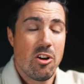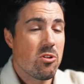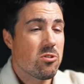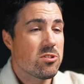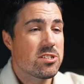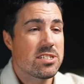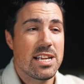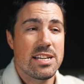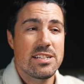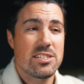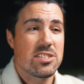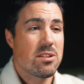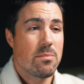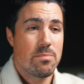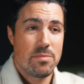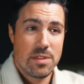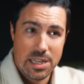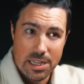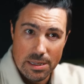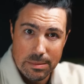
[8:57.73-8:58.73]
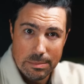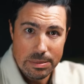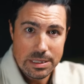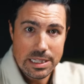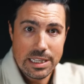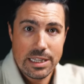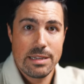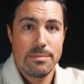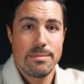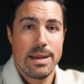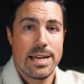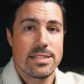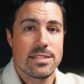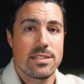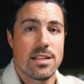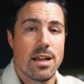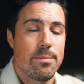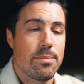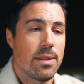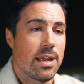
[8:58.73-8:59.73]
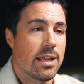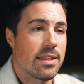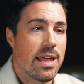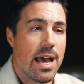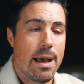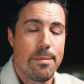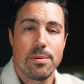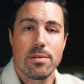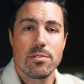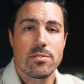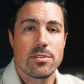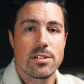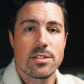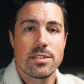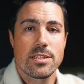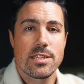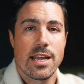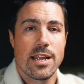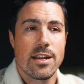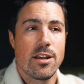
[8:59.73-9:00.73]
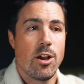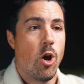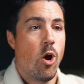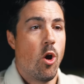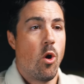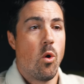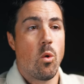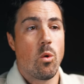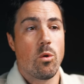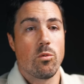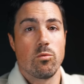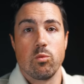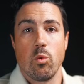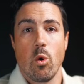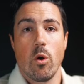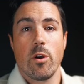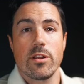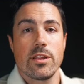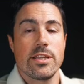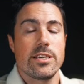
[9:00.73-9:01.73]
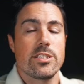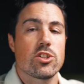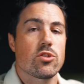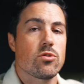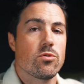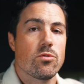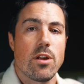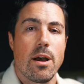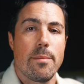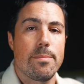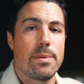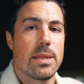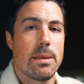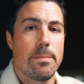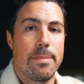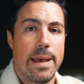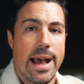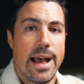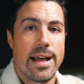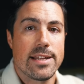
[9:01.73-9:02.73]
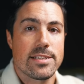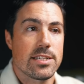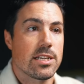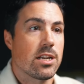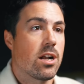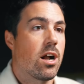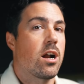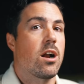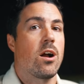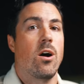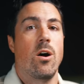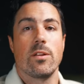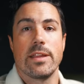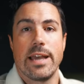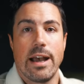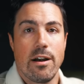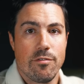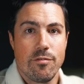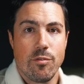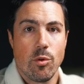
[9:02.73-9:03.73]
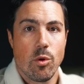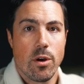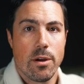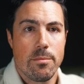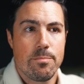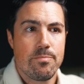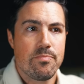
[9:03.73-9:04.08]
or said something completely messed up like that person said or royally screwed up in the past and got called out for it.